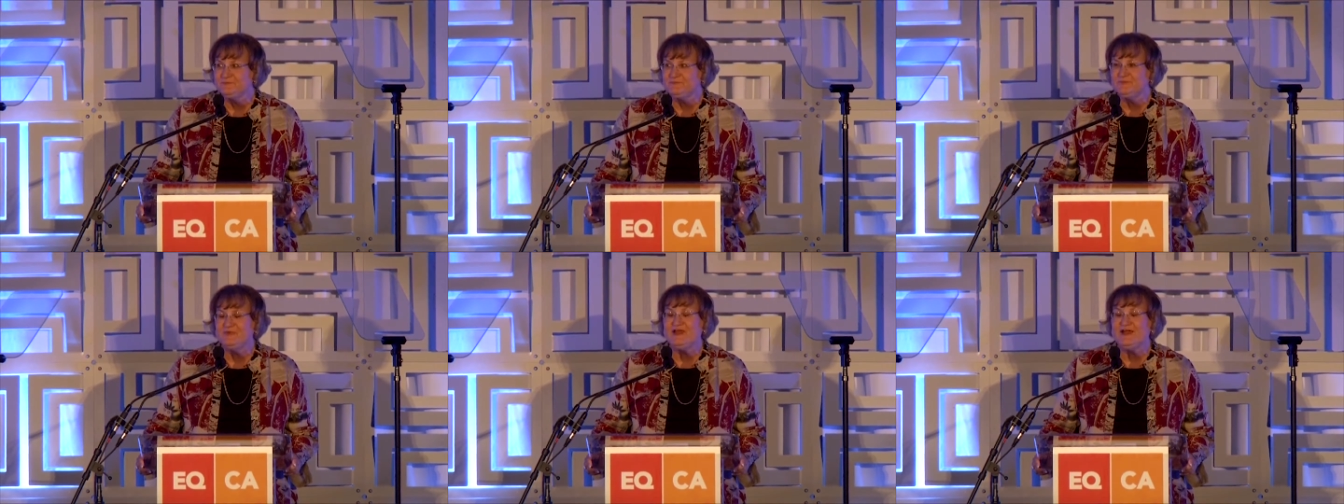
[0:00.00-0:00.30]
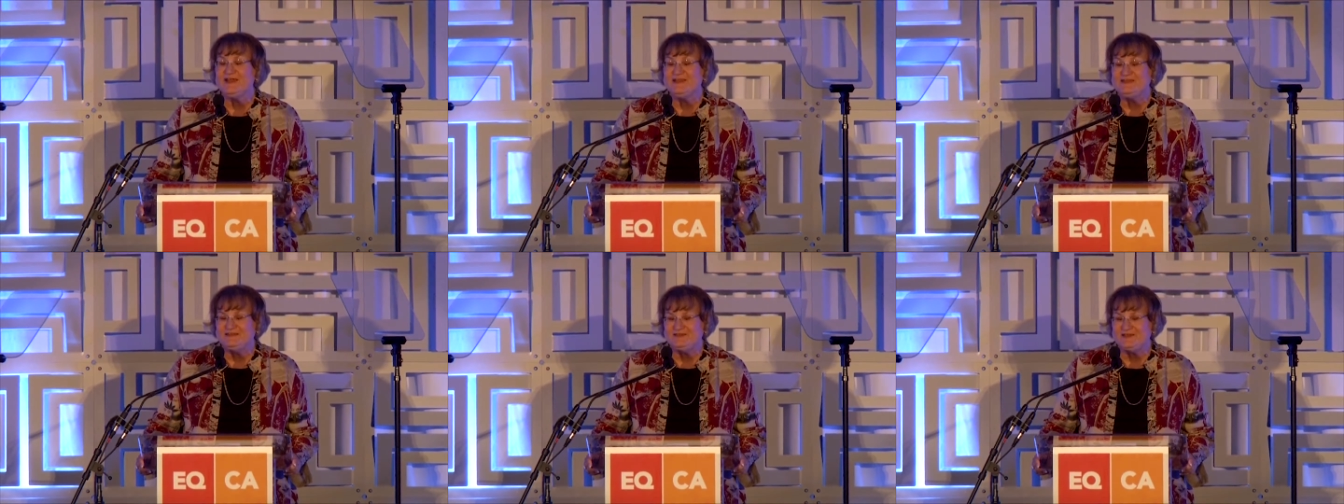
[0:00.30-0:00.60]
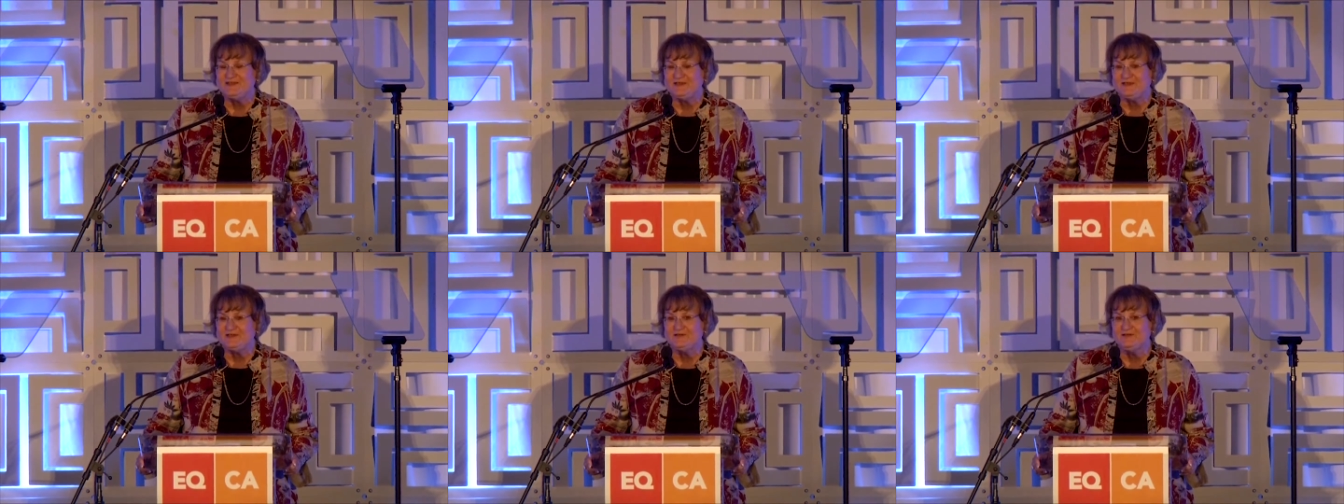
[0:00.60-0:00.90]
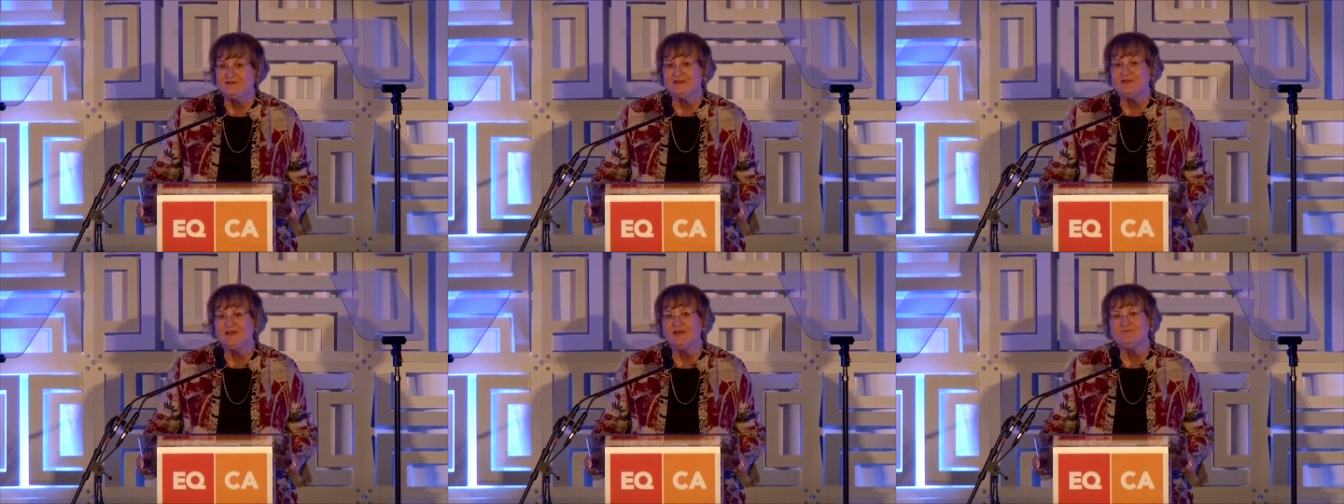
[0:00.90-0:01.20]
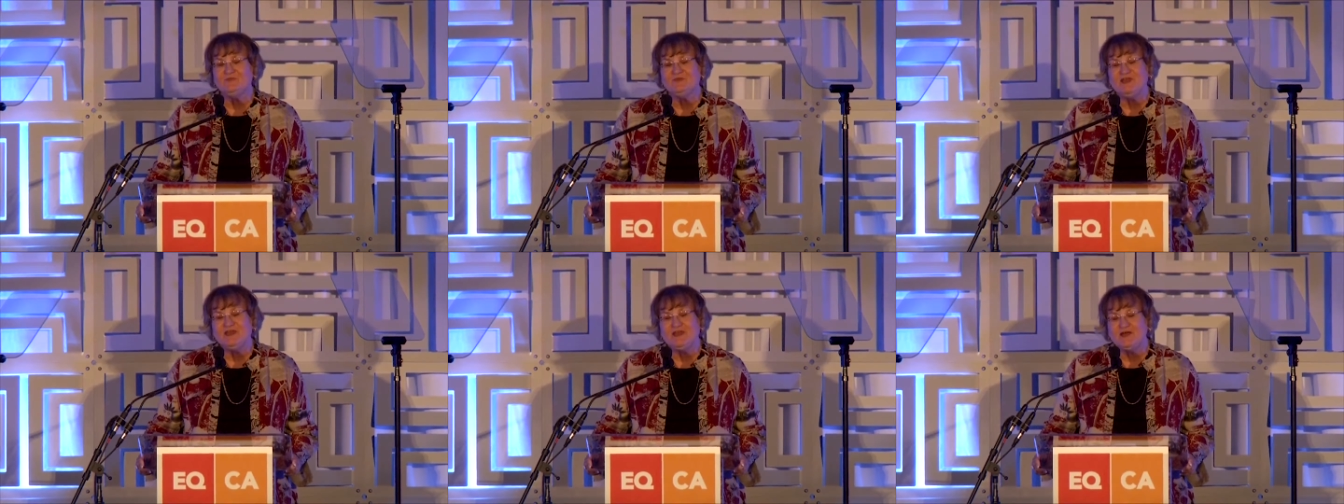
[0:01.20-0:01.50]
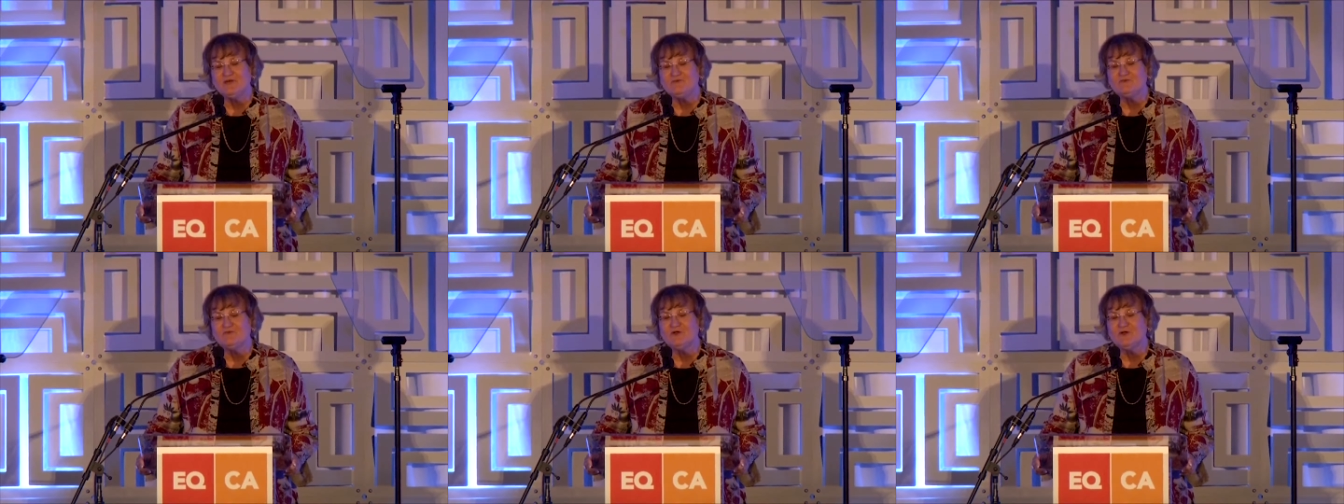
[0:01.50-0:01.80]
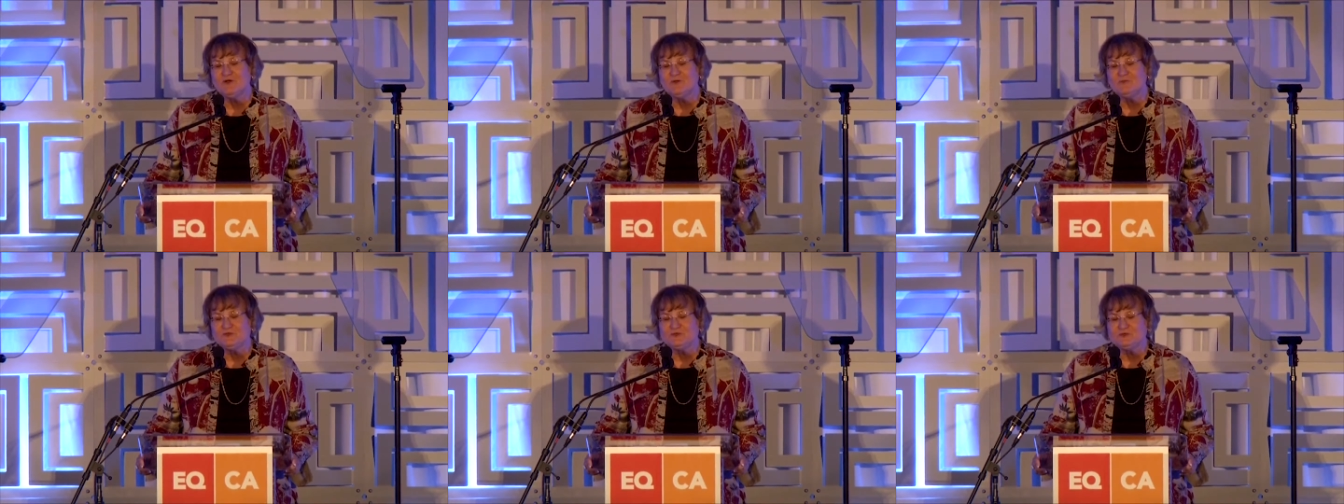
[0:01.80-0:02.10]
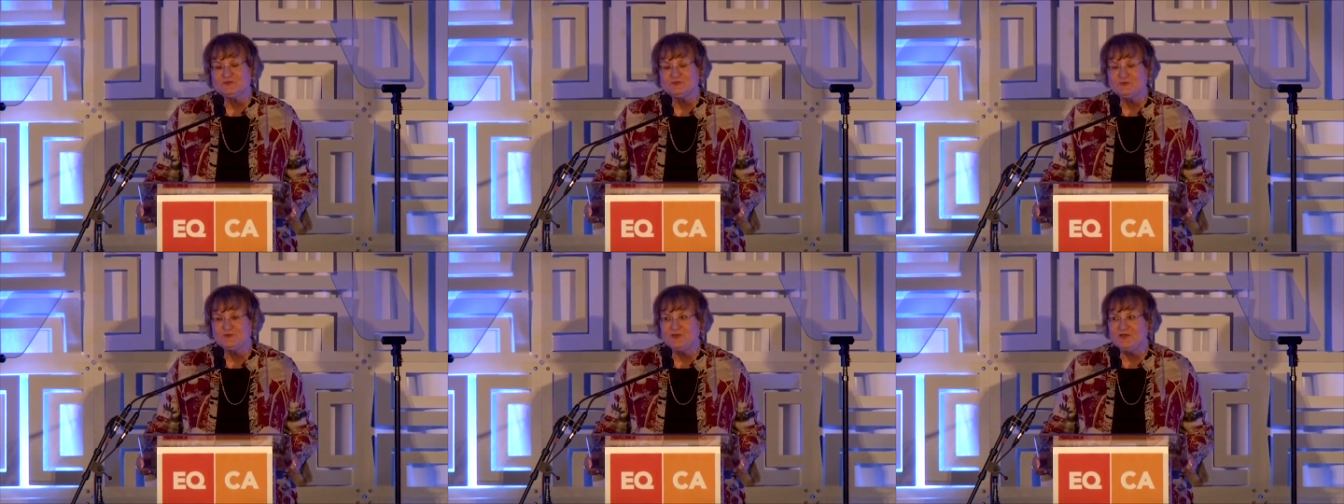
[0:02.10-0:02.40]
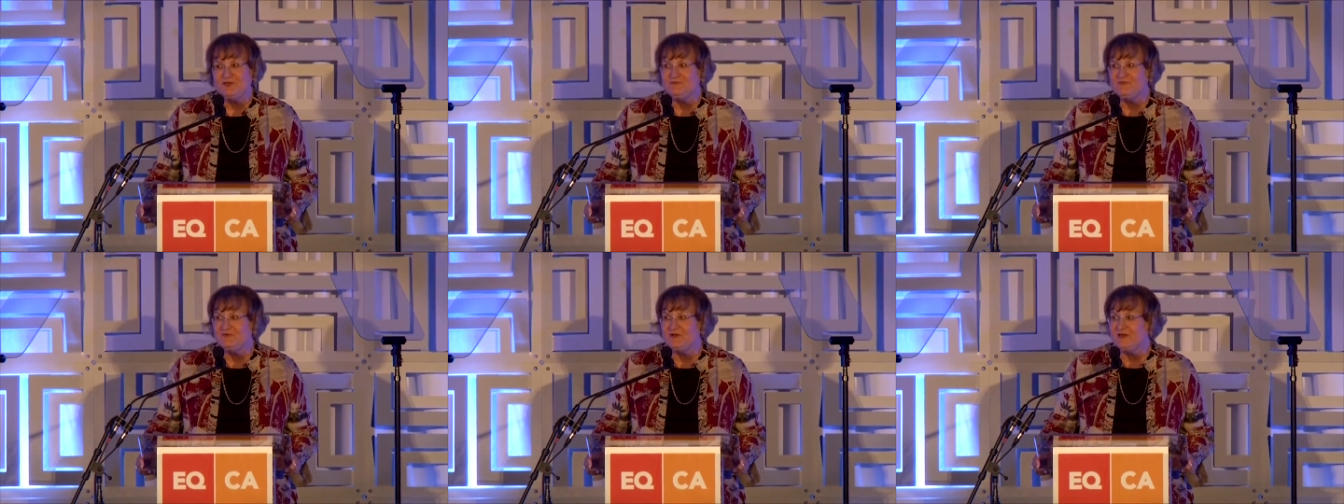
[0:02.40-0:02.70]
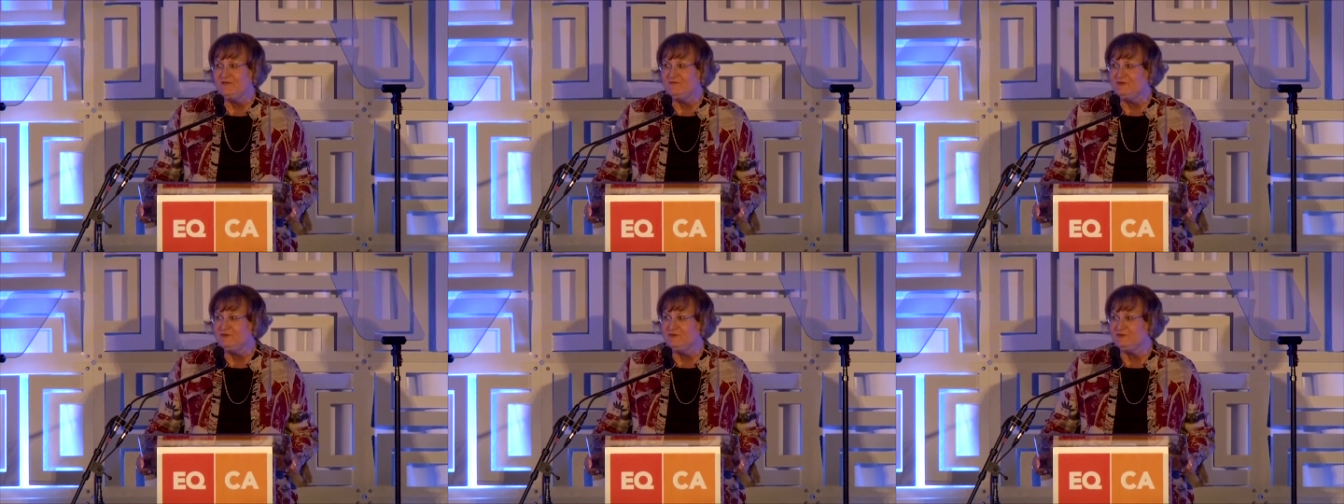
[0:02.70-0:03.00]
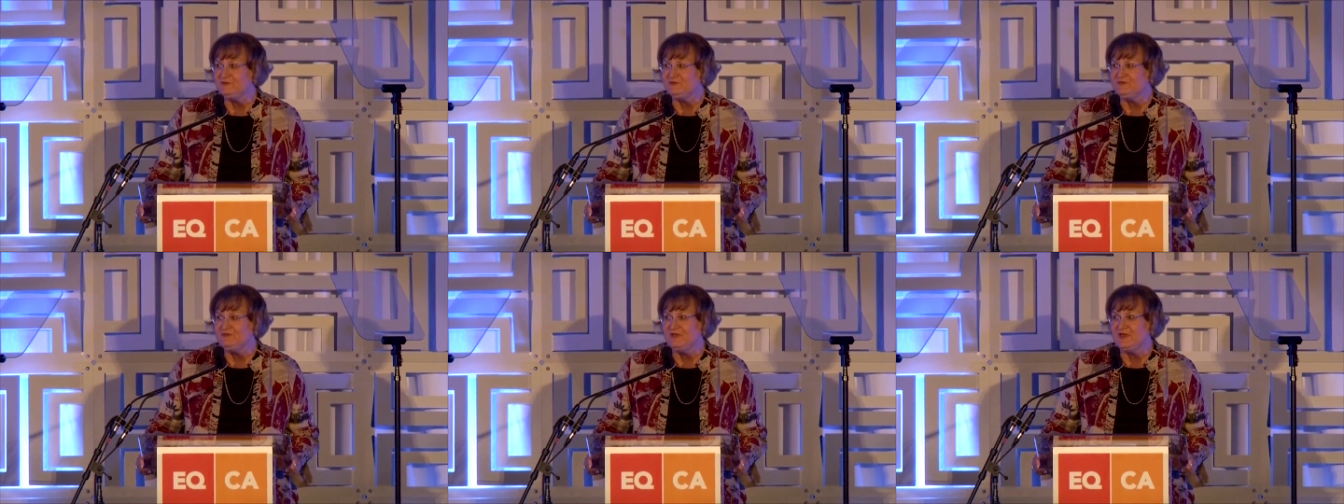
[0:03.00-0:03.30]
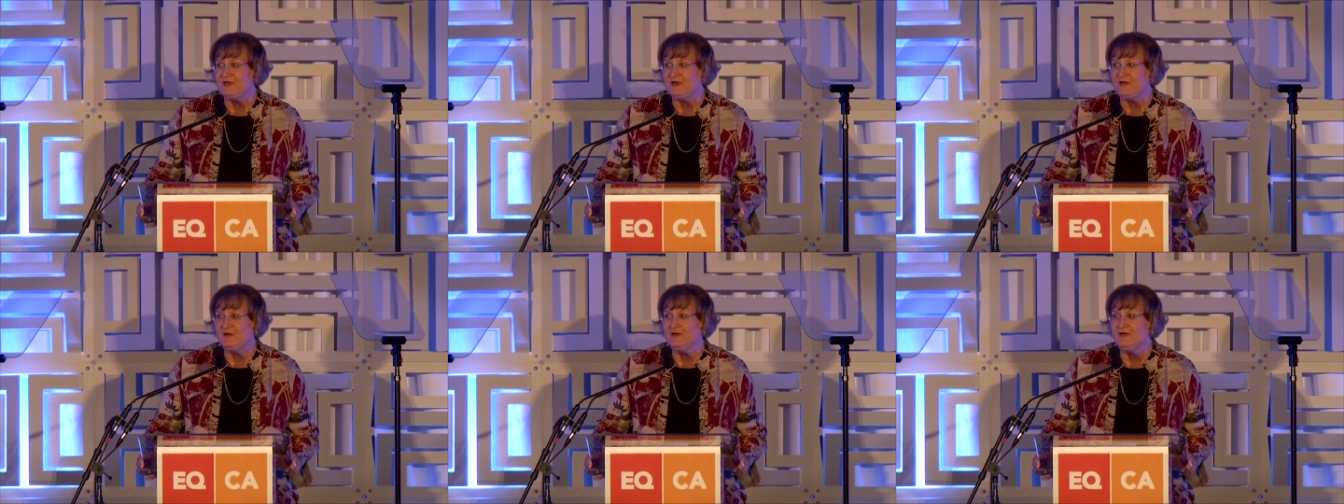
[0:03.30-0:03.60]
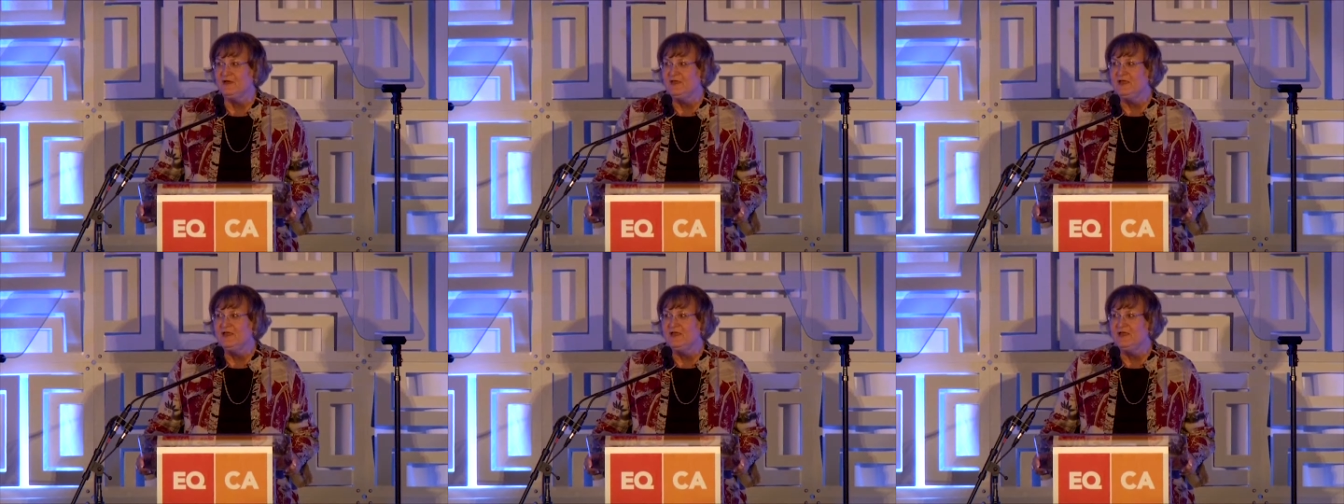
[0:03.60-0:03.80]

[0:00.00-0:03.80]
but I did, and I've been out for almost 25 years now.